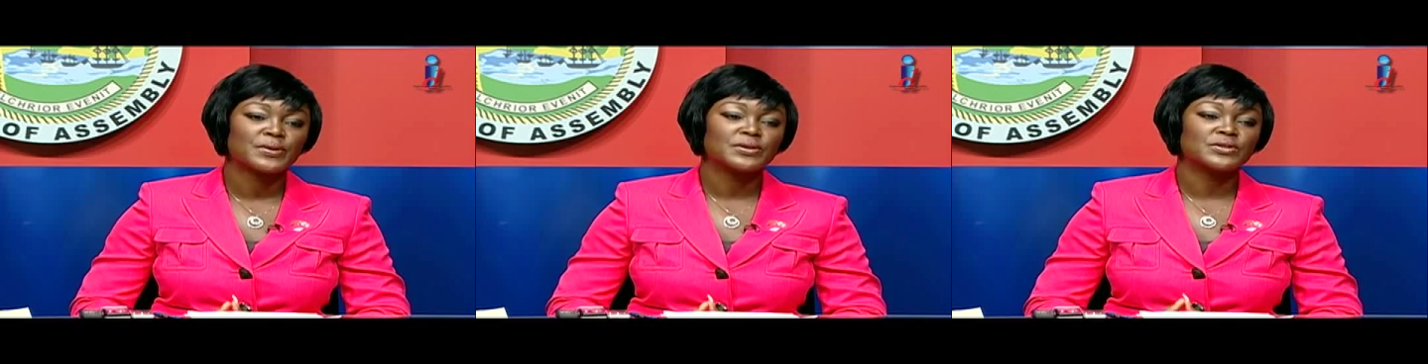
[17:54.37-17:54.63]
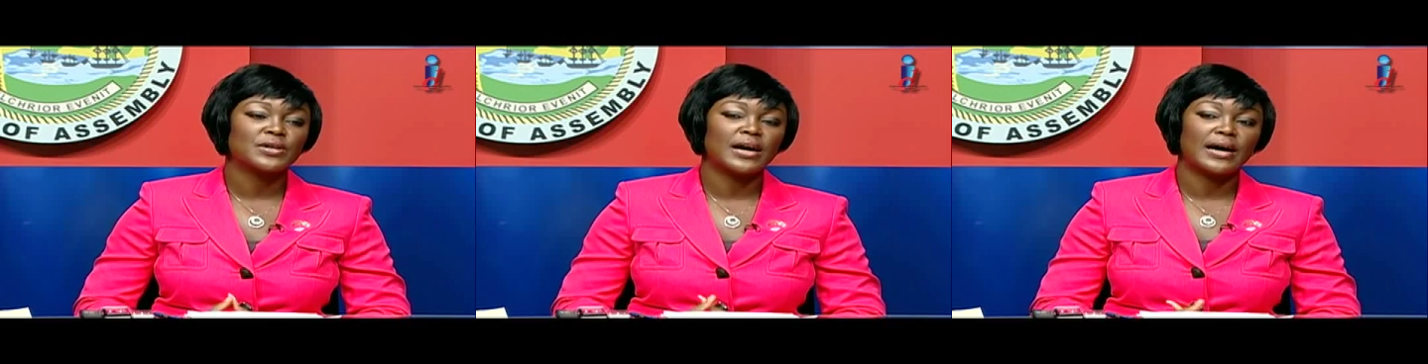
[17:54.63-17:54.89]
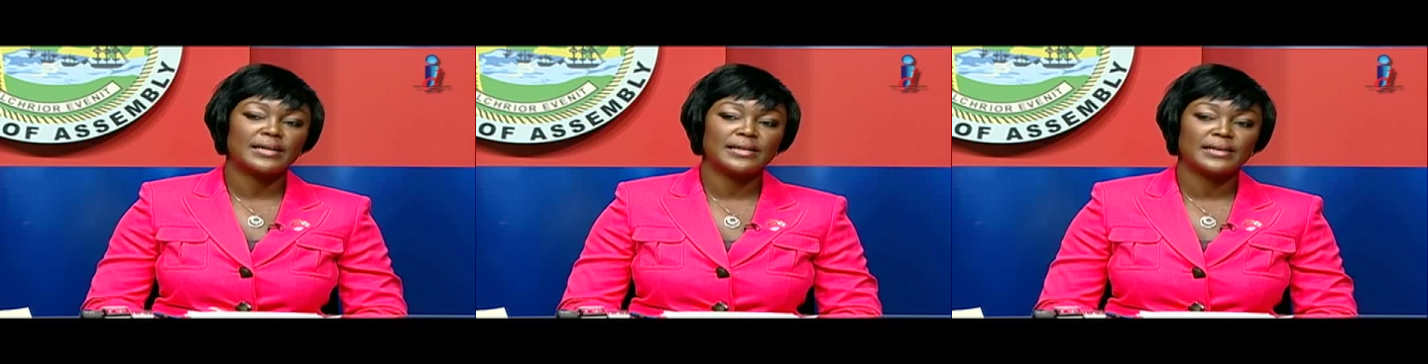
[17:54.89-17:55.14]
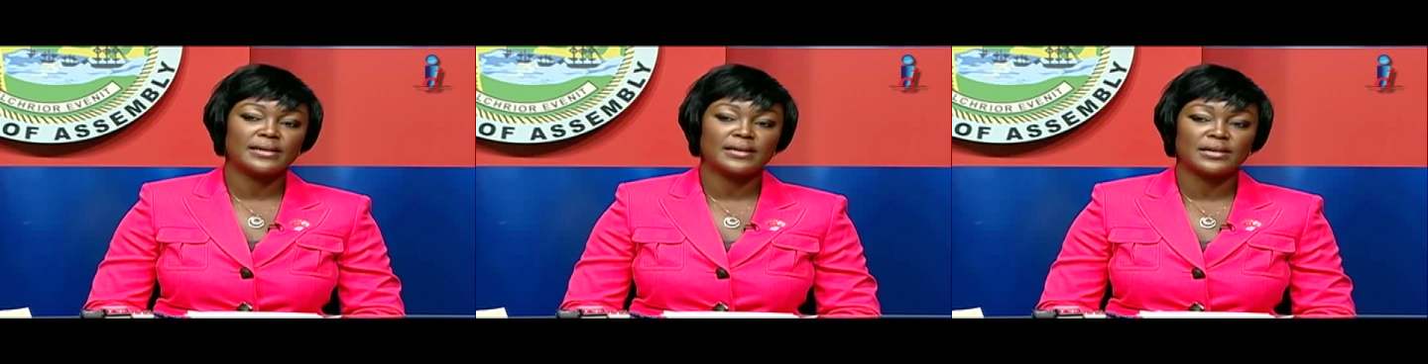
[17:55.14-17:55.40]
to
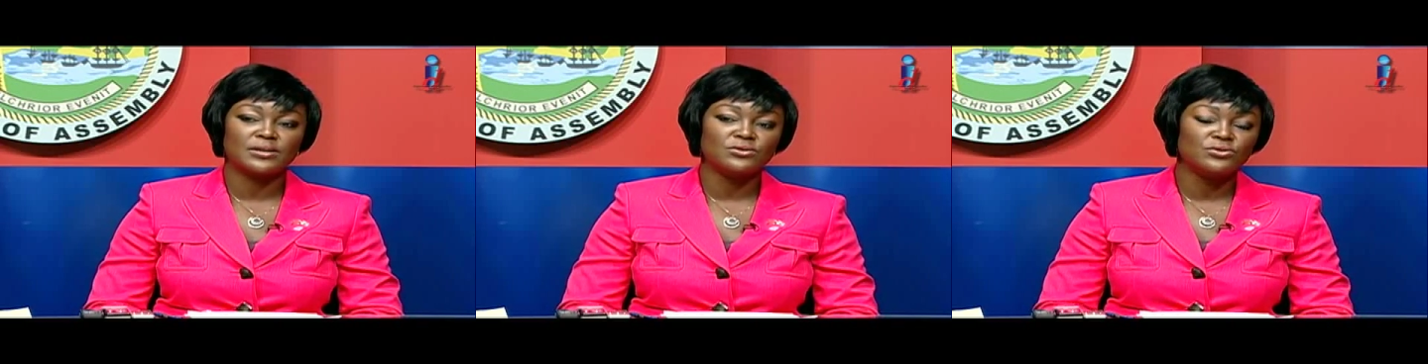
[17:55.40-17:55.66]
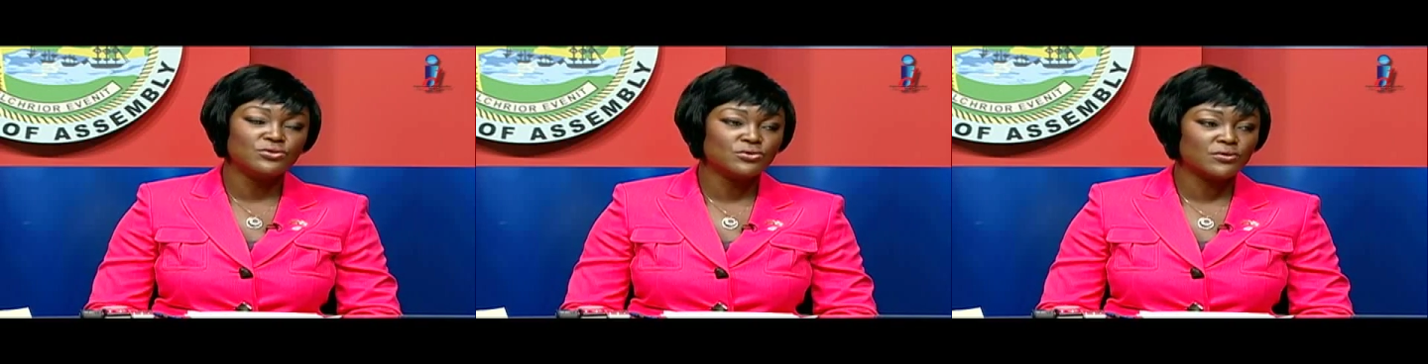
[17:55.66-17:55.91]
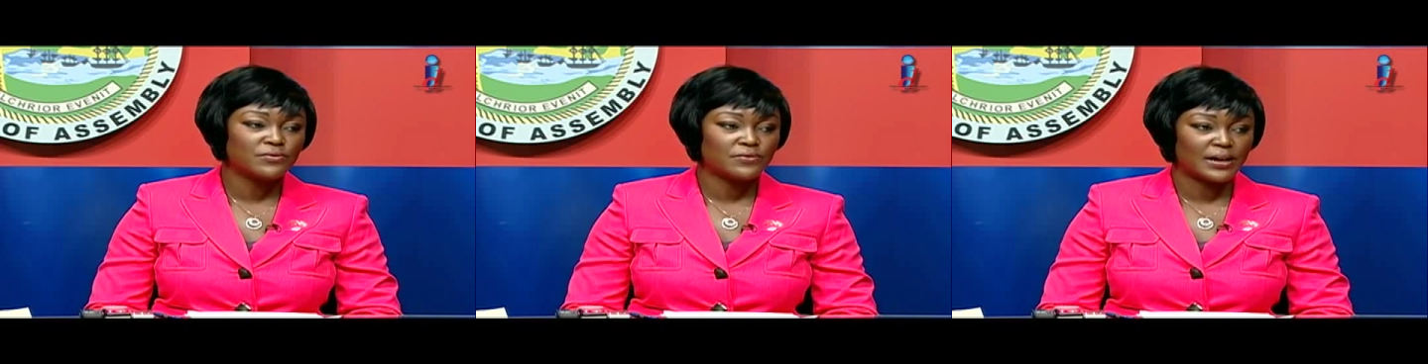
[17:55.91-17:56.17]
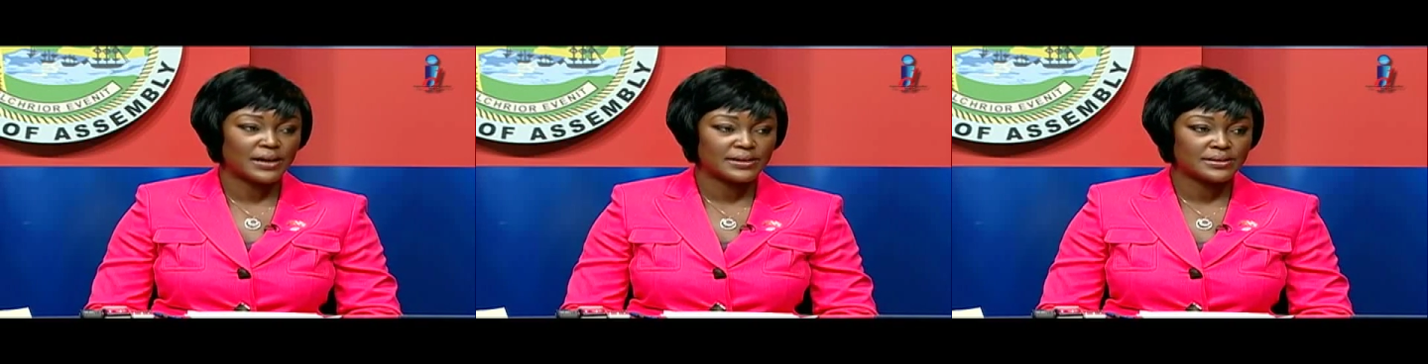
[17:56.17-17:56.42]
adding a new
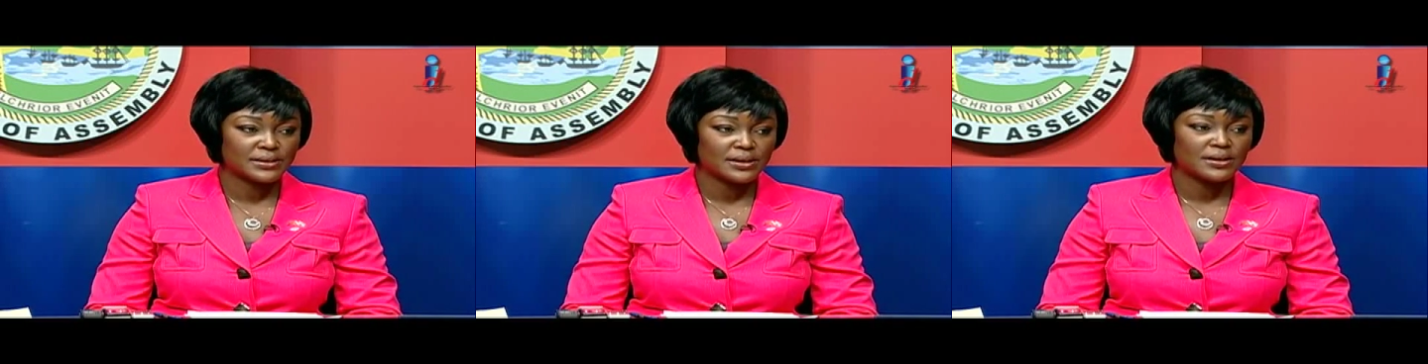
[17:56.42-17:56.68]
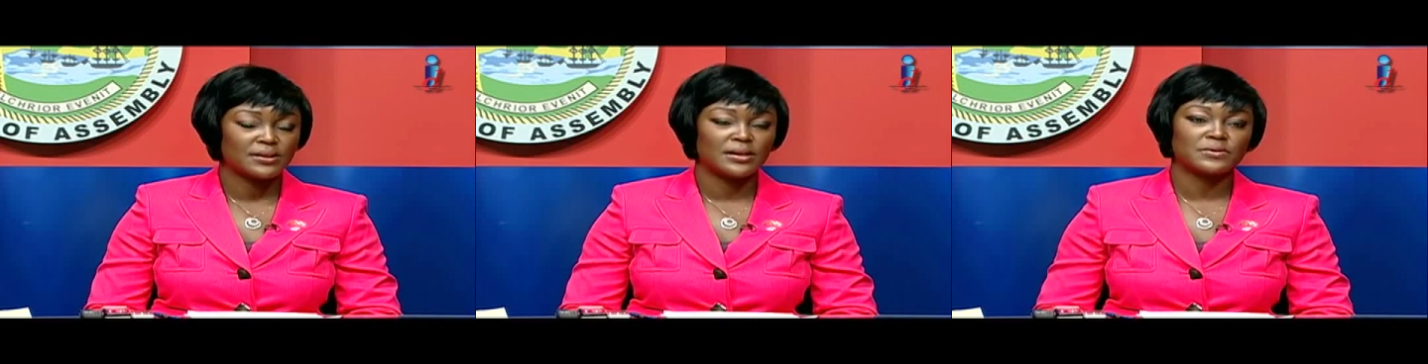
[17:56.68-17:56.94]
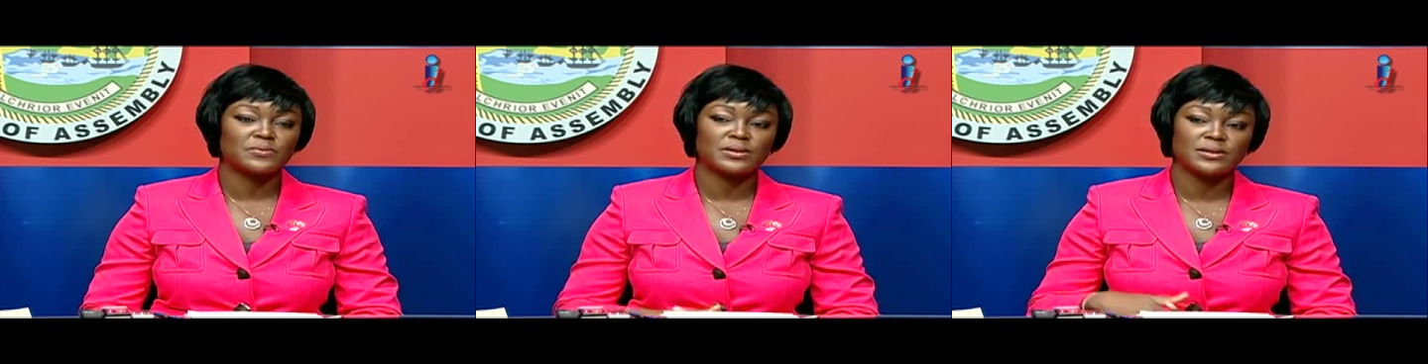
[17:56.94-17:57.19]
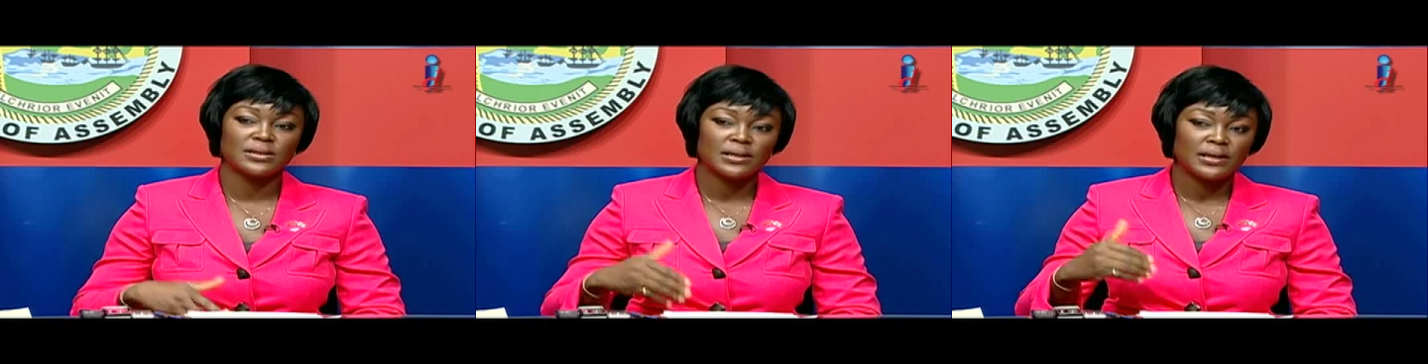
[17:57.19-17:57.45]
flight that
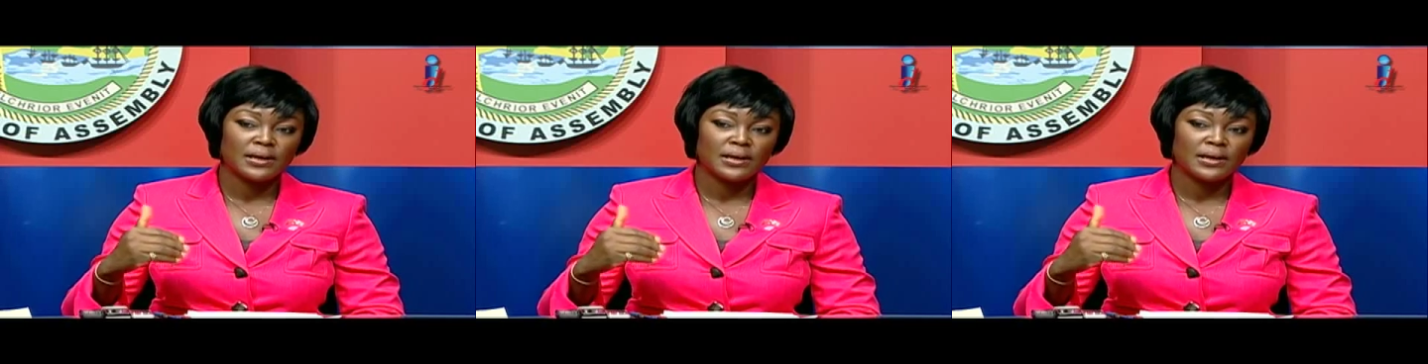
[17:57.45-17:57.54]
will